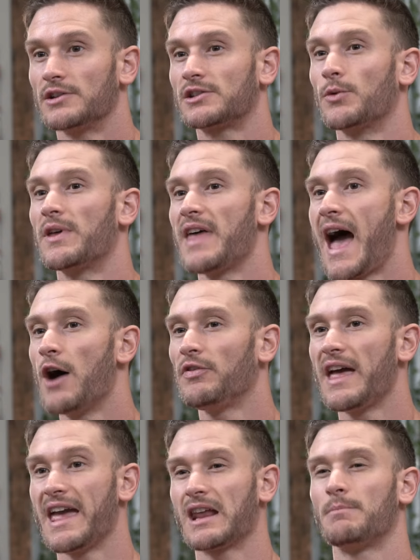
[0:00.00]
So without
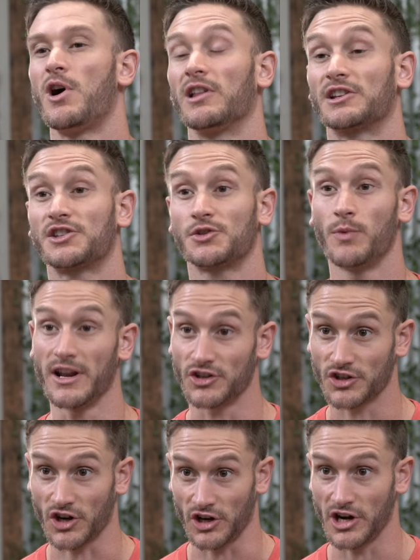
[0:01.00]
the anabolic
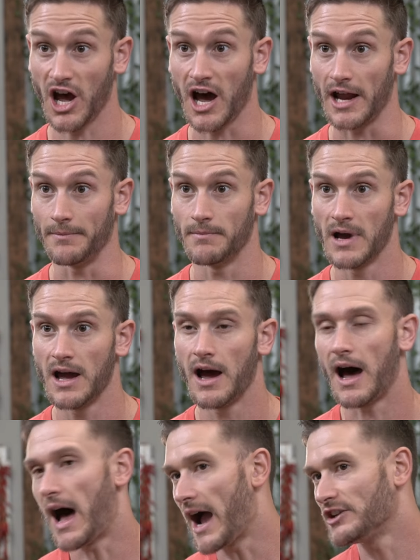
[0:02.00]
switch turned on,
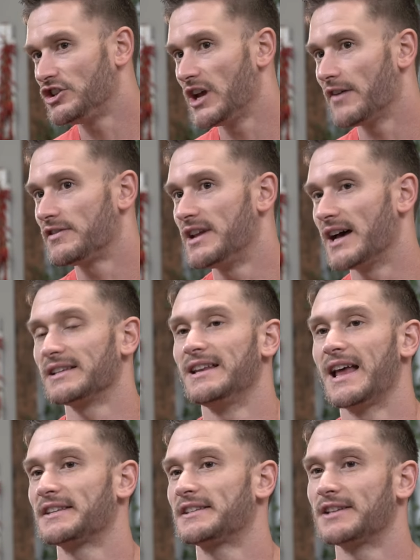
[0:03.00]
IGF doesn't
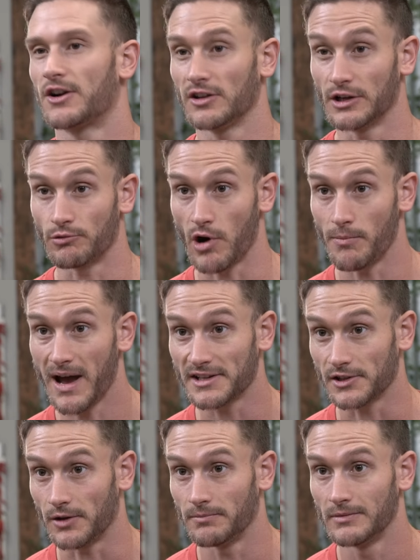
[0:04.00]
necessarily grow
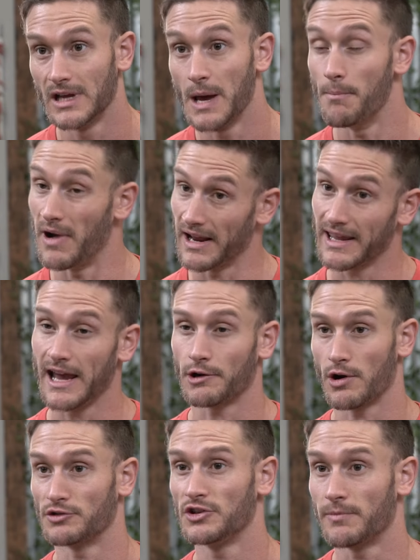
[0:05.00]
muscle, but it can
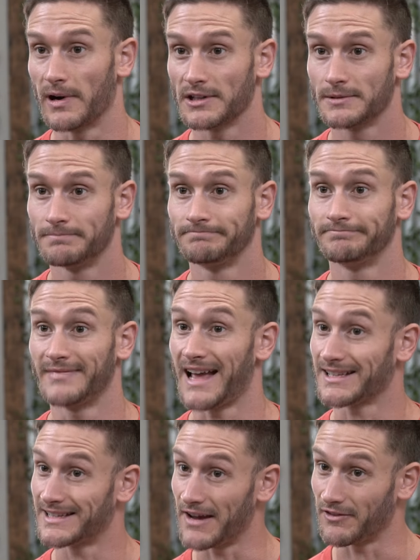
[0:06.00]
grow tumors.
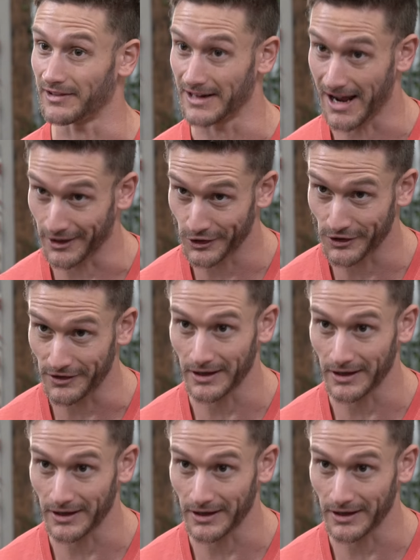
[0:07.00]
That's definitely not a good